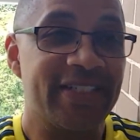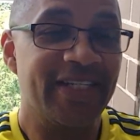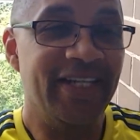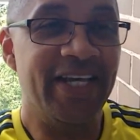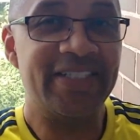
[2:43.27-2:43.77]

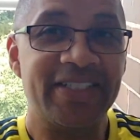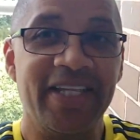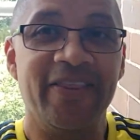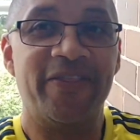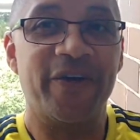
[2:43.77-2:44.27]
less
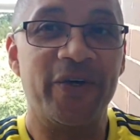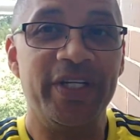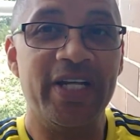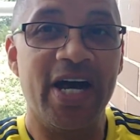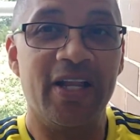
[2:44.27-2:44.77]
than
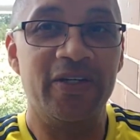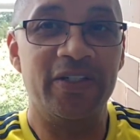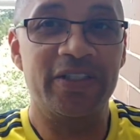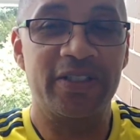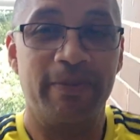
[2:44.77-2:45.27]

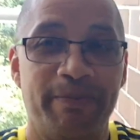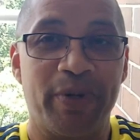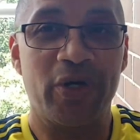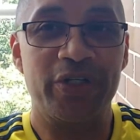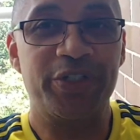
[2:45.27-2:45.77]
$30
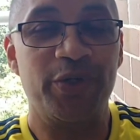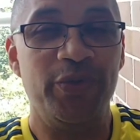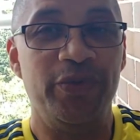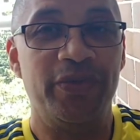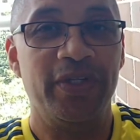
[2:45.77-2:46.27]
per tooth.